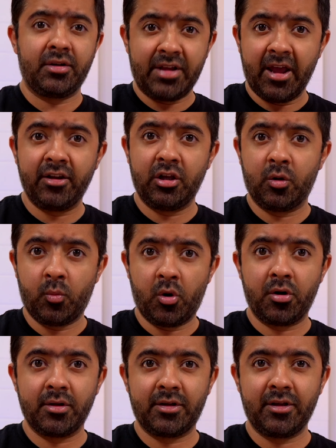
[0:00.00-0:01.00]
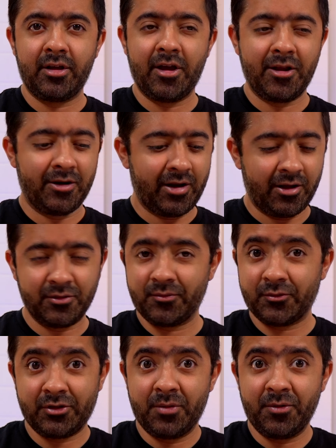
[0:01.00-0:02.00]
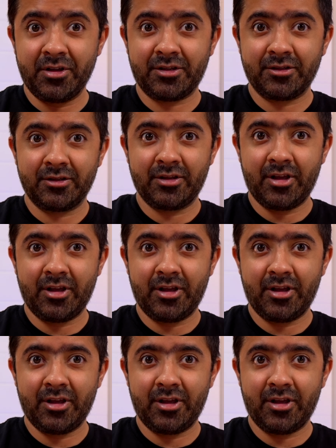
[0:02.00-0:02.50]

10-year warranty, and for some reason